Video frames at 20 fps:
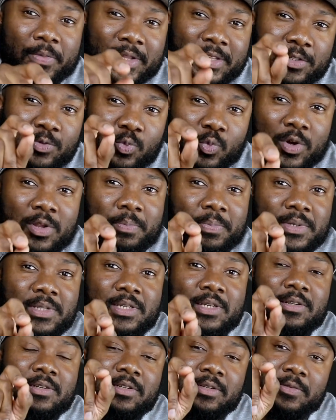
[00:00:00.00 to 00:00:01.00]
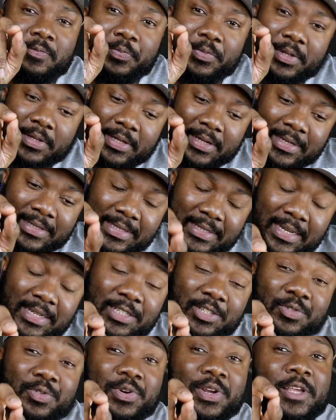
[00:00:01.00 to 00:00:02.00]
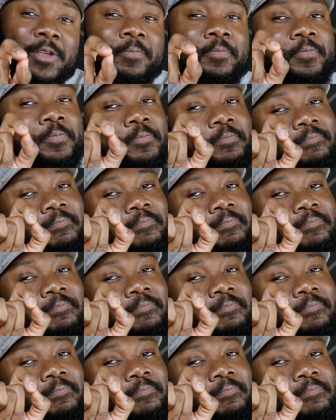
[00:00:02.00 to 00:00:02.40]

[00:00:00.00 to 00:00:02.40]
There's one particular accessory